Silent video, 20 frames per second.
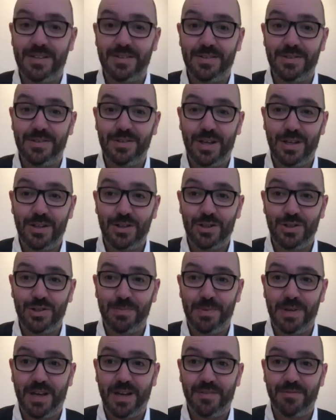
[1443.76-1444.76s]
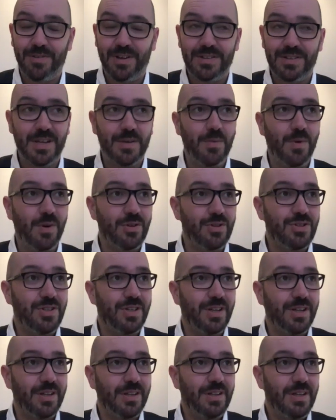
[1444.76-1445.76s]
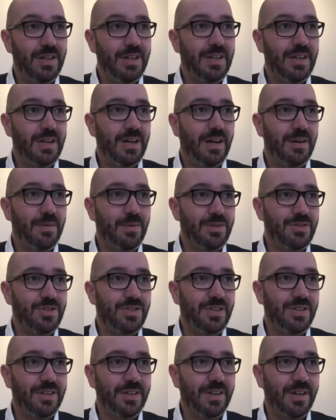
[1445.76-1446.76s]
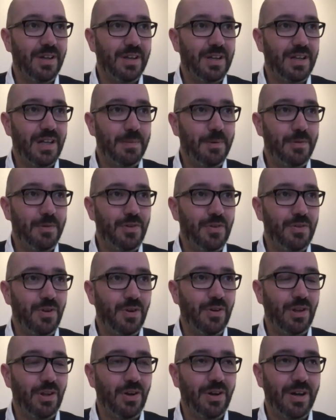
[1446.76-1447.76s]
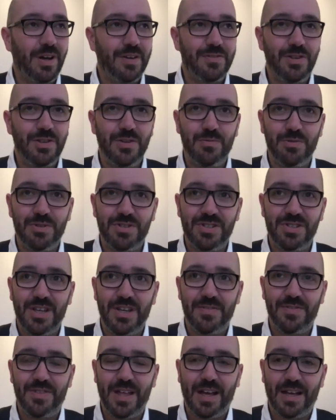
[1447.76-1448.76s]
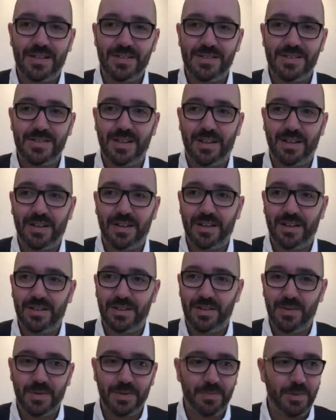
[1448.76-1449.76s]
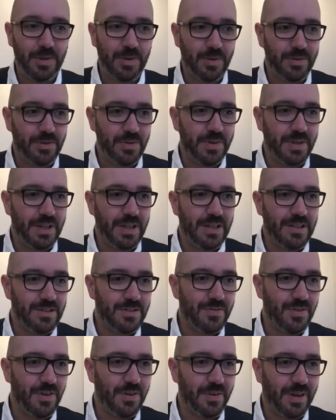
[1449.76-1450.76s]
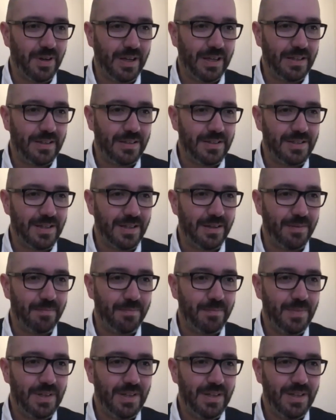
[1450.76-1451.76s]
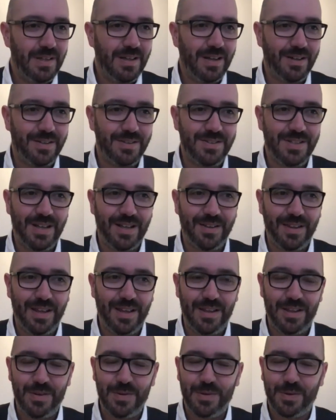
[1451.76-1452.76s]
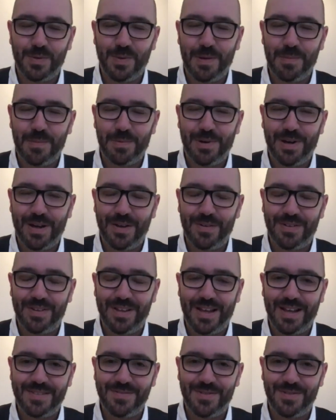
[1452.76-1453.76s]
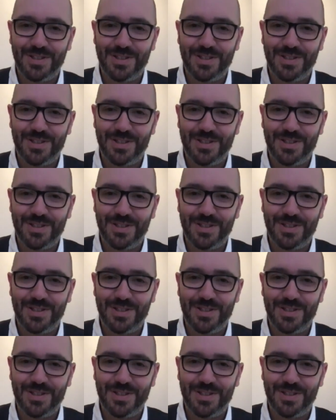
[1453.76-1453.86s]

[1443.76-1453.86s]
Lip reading: and should be. In fact, I watched a clip of you not long after you'd received that, and you were doing an interview, and I could tell there you were quite proud of that, for